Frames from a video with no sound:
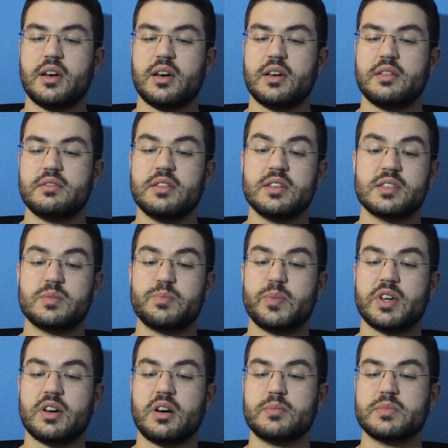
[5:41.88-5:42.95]
and this
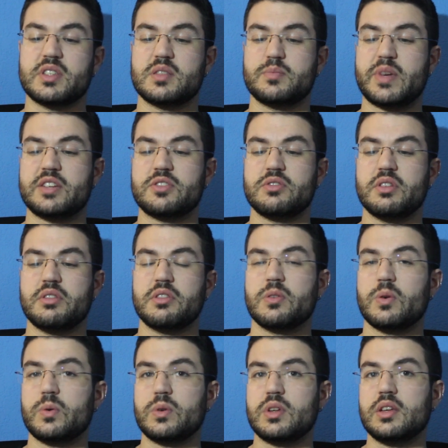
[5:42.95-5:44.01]
becomes especially
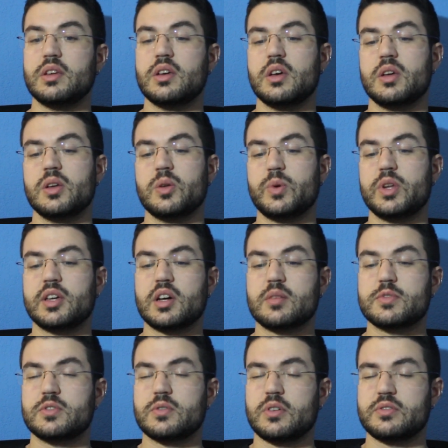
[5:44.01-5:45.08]
thorny when it
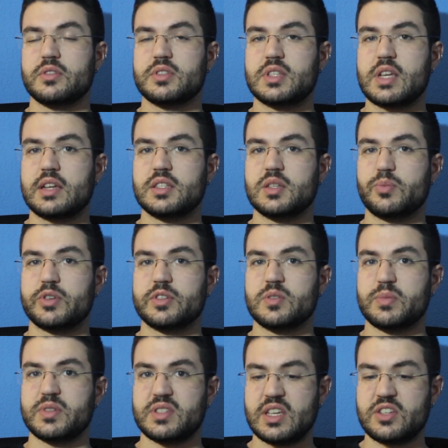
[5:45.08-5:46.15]
comes to understanding
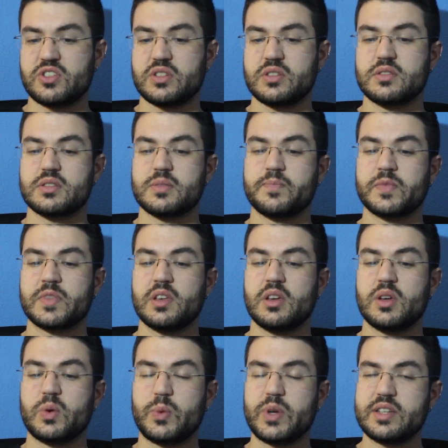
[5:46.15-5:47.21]
presuppositions.
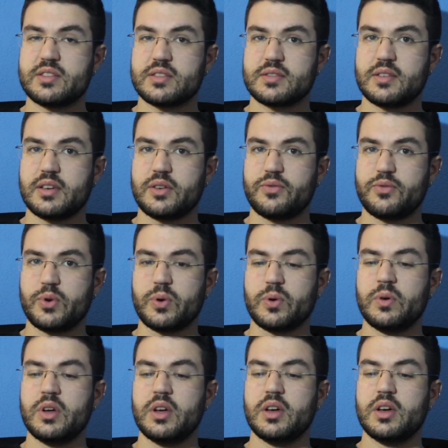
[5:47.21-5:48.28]
Readers,
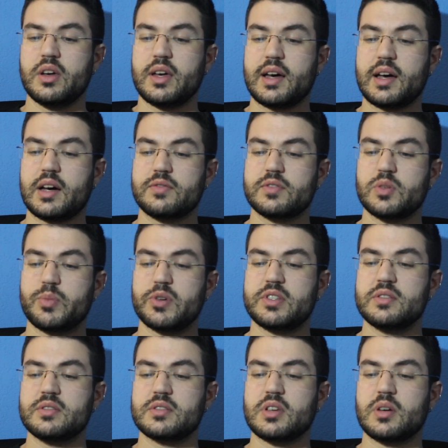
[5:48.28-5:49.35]
therefore, have to put
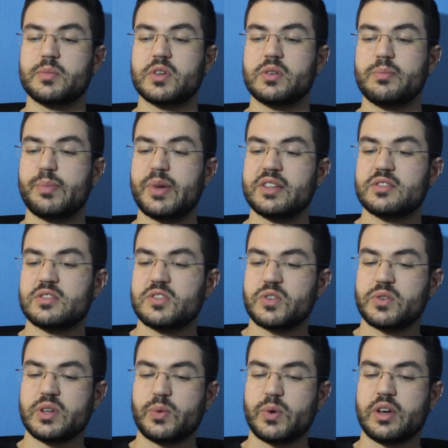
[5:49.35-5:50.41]
in some
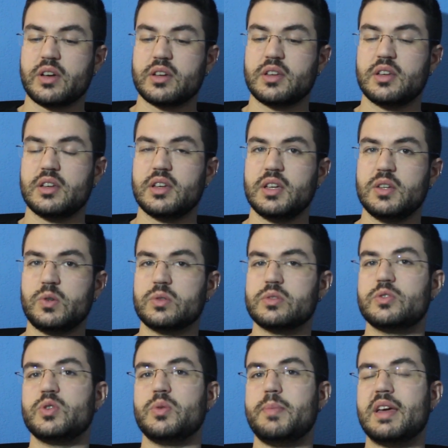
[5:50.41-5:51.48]
compensatory work in
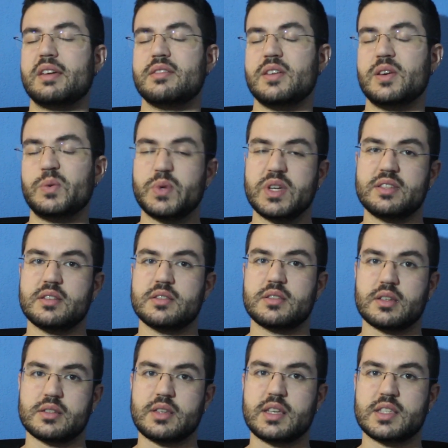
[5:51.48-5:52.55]
order to make their reading
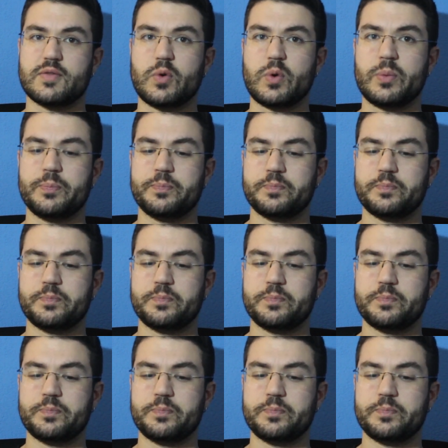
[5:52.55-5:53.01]
successful.